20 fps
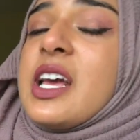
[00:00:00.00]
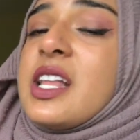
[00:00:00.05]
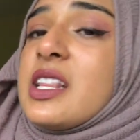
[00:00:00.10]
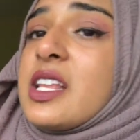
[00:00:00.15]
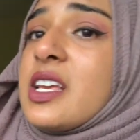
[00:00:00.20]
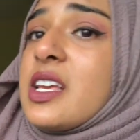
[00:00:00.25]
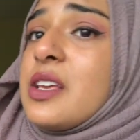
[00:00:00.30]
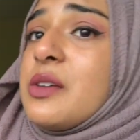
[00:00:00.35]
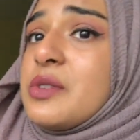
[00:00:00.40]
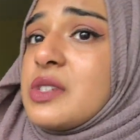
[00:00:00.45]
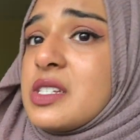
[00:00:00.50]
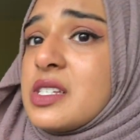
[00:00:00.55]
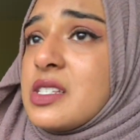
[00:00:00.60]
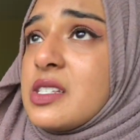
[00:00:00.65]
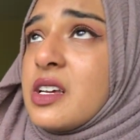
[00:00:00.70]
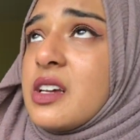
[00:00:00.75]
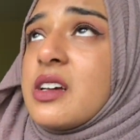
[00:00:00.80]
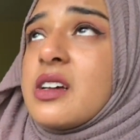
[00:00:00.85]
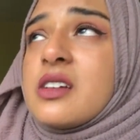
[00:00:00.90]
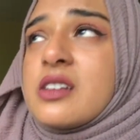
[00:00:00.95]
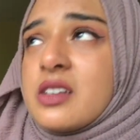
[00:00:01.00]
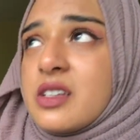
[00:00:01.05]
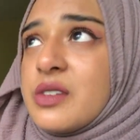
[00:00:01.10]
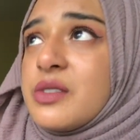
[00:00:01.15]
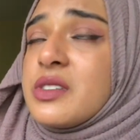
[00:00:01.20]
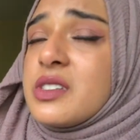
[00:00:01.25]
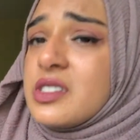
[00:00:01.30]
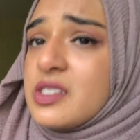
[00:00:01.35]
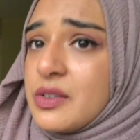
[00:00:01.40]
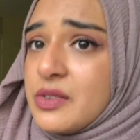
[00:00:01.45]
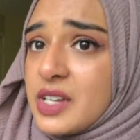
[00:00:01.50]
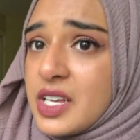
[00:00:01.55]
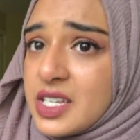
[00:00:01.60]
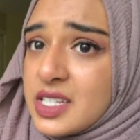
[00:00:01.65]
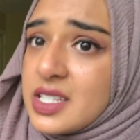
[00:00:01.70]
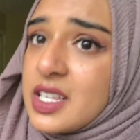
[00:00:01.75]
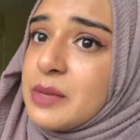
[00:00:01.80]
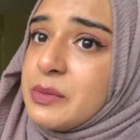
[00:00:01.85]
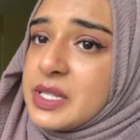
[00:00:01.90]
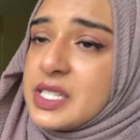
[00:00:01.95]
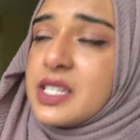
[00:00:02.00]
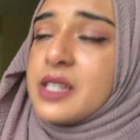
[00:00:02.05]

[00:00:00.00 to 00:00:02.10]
and like he was just so nice. I miss